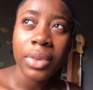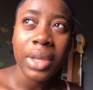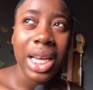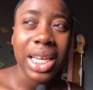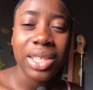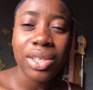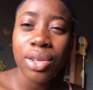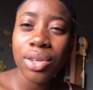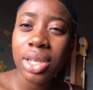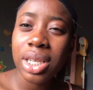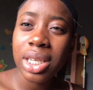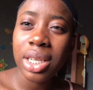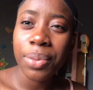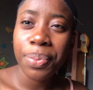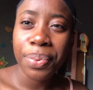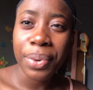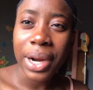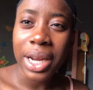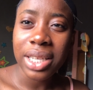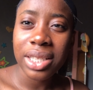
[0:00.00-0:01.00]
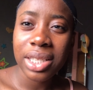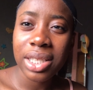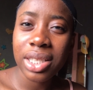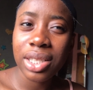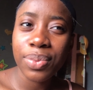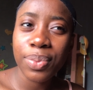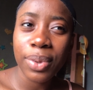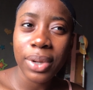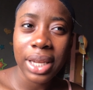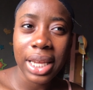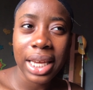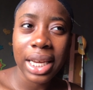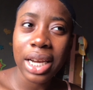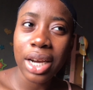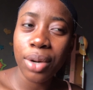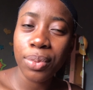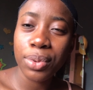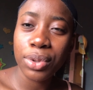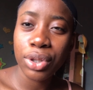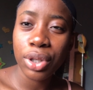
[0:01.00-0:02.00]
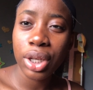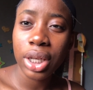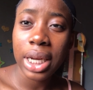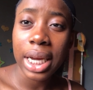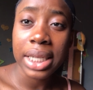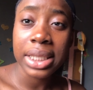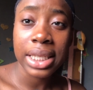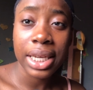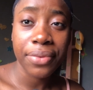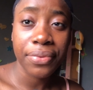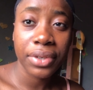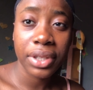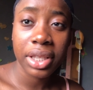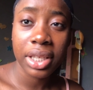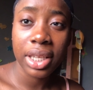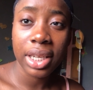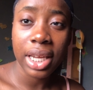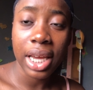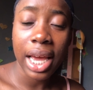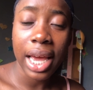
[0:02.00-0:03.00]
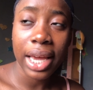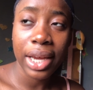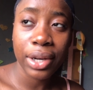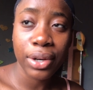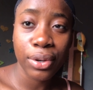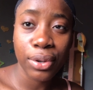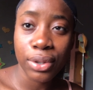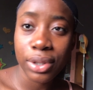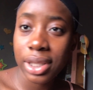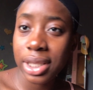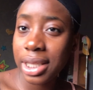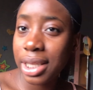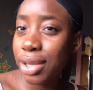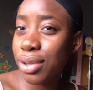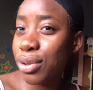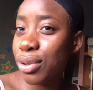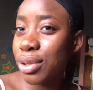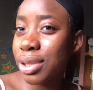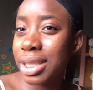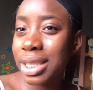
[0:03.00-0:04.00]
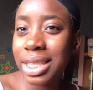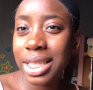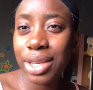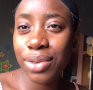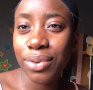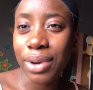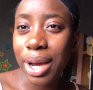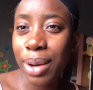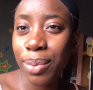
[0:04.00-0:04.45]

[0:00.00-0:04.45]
excluding the prices, but like I'll be showing you guys everything that I got. See the way